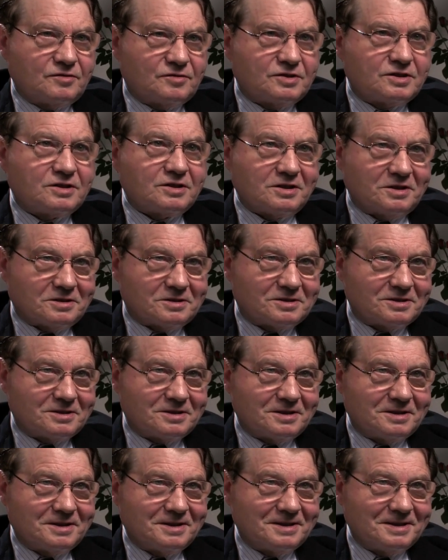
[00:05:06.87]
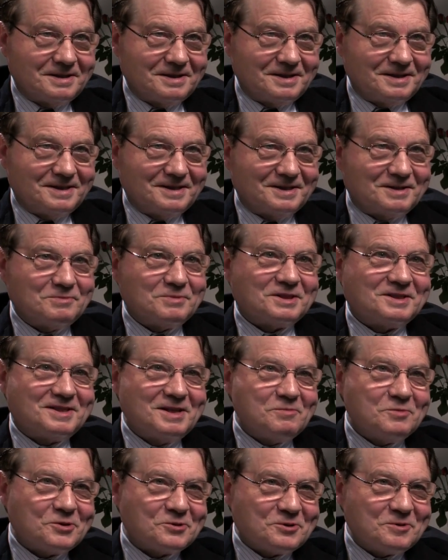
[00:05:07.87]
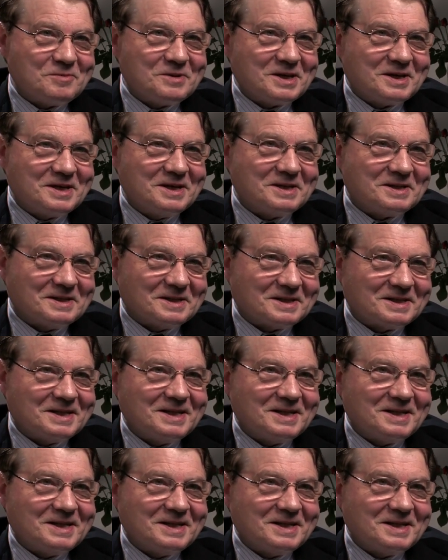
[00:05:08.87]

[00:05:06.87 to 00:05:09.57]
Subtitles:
stress. It's still more complicated.